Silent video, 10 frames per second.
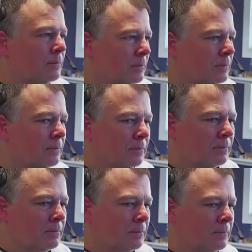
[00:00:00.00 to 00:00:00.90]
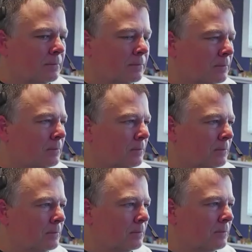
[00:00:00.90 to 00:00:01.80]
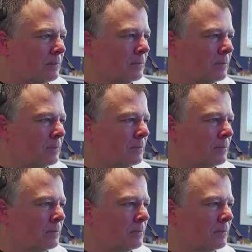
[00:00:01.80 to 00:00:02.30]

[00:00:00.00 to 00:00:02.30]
And because it's kind of